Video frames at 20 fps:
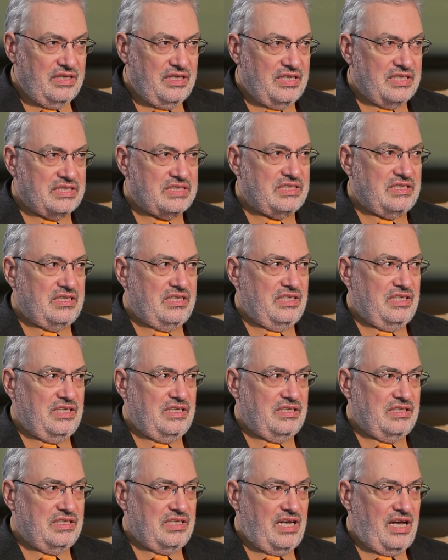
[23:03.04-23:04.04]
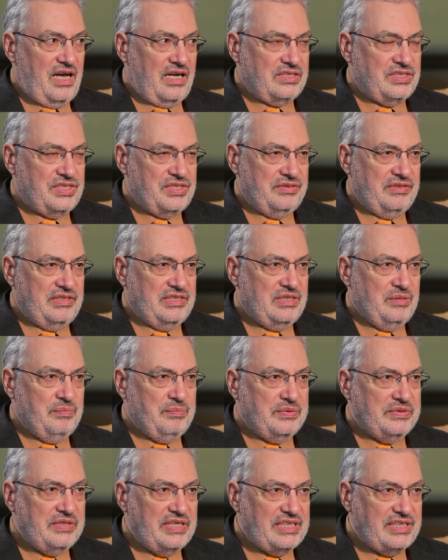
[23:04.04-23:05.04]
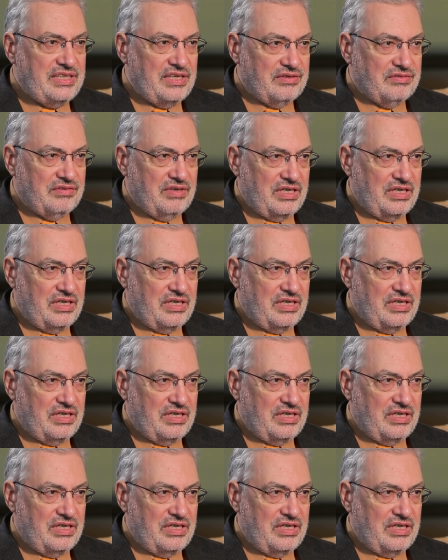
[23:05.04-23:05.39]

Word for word: is uh, actually depleting